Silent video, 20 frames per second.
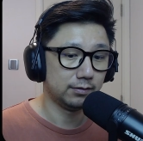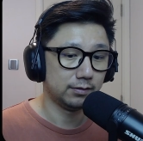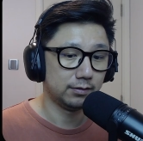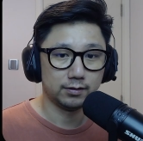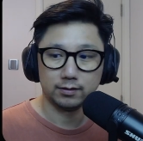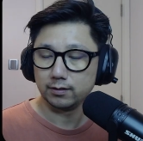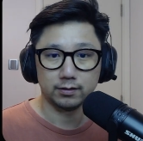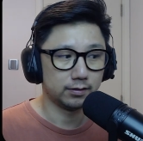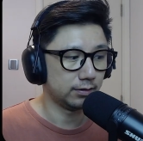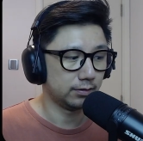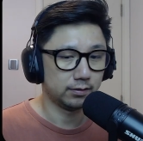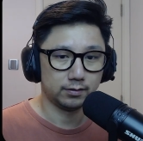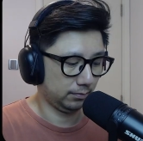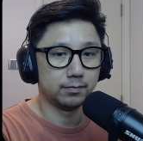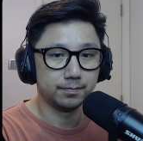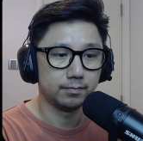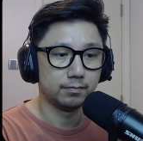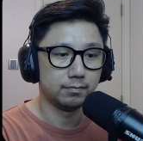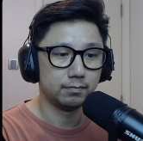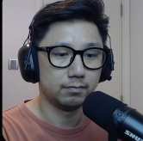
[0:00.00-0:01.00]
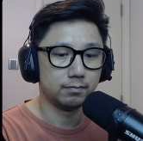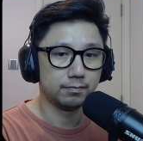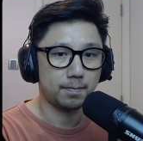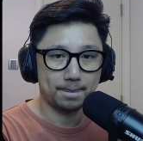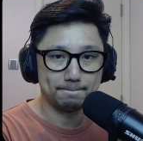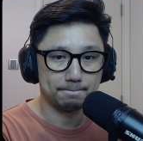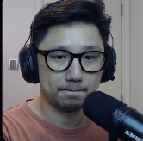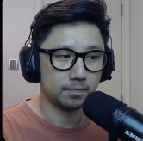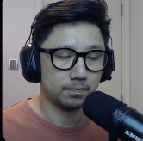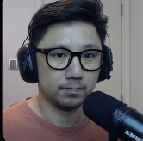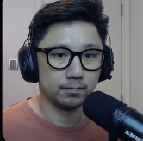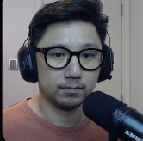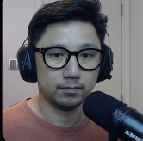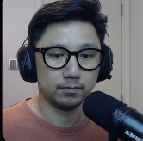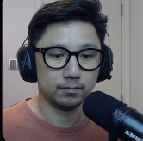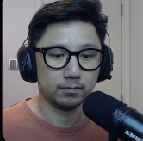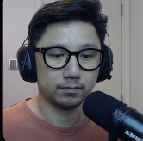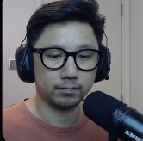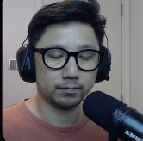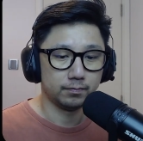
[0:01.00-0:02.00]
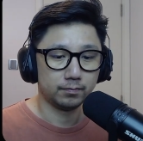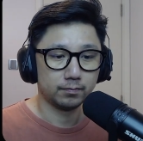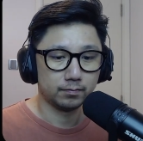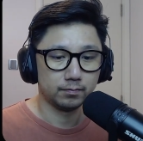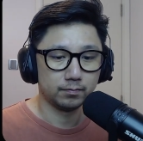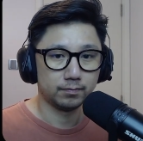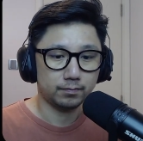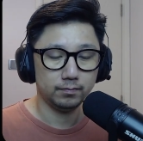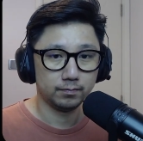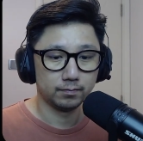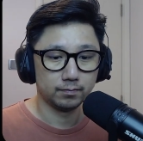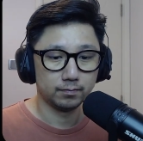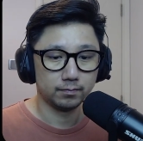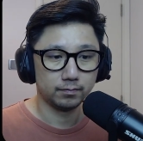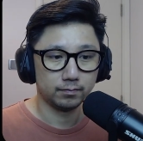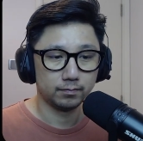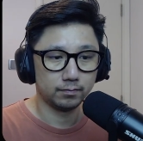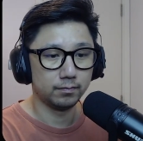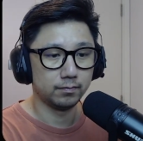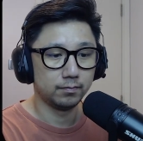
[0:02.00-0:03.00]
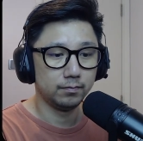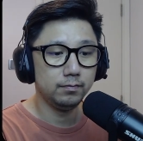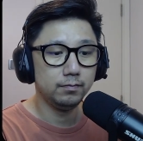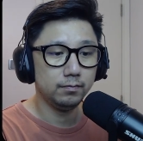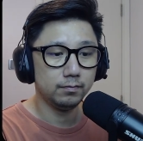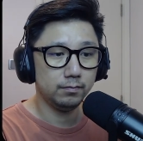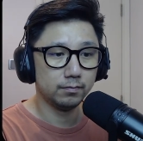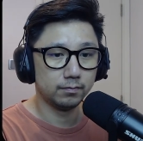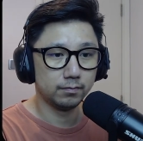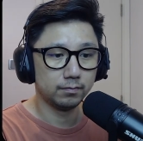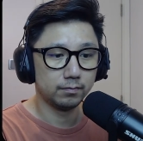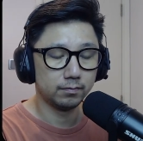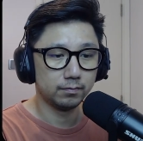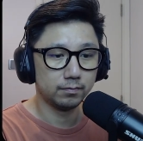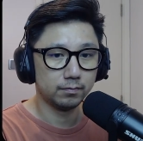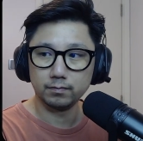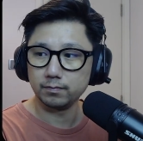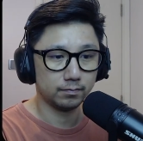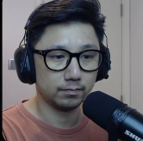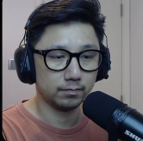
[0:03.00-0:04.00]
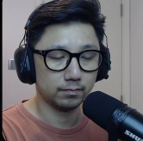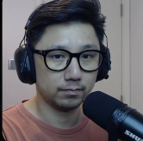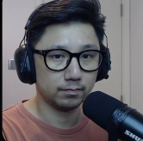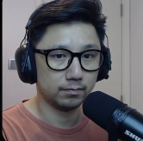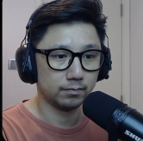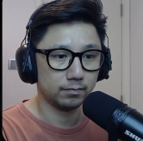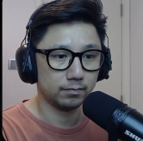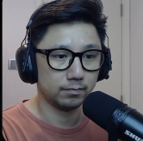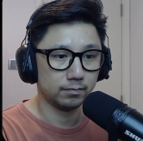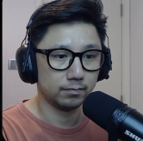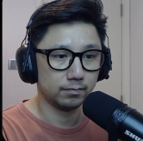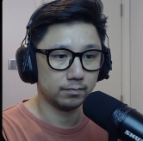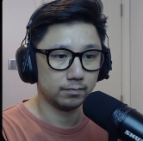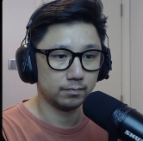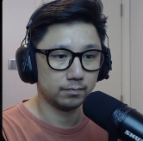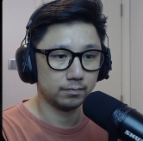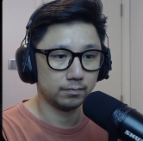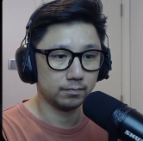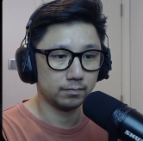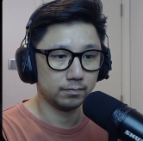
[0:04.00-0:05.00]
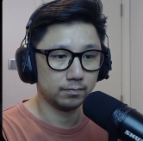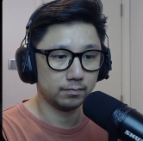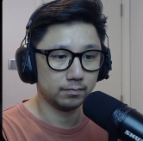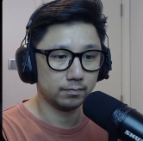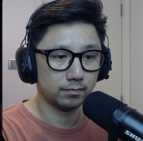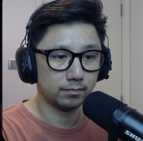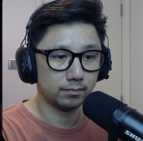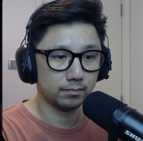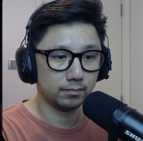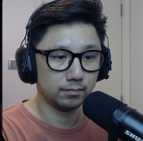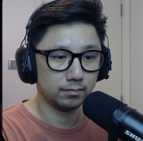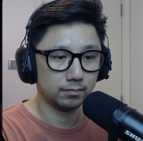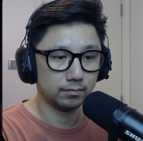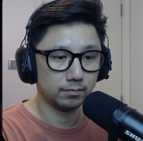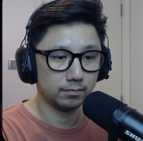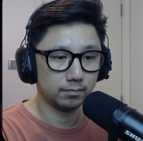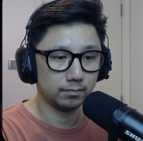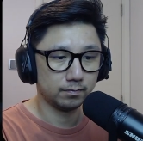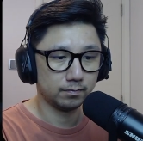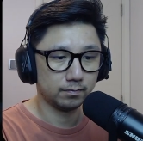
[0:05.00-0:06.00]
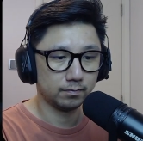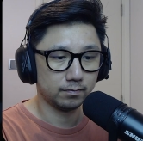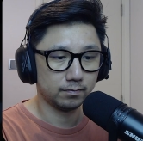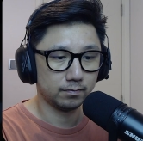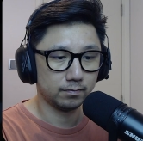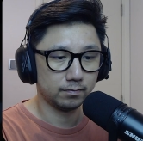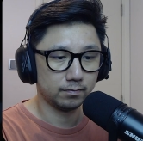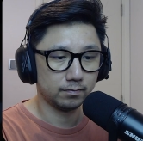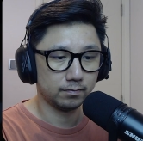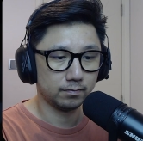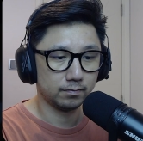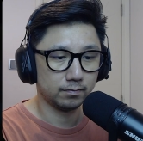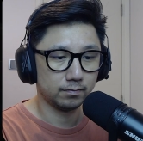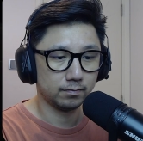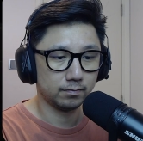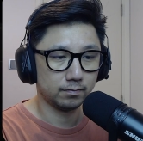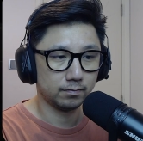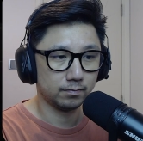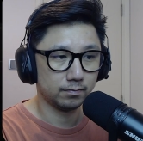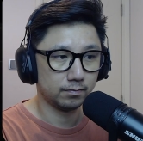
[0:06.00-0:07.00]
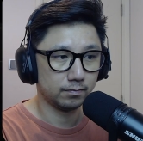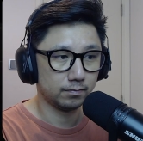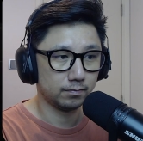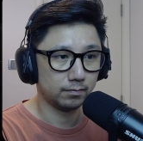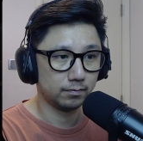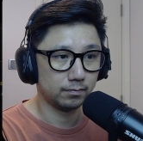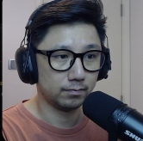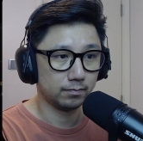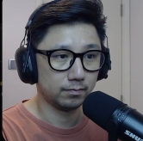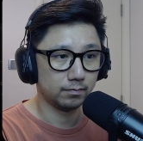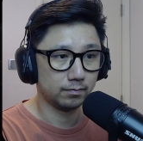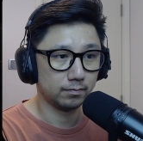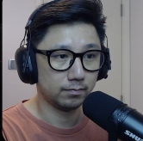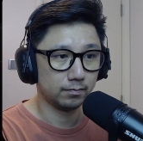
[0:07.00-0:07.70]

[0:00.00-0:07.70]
Nothing is said.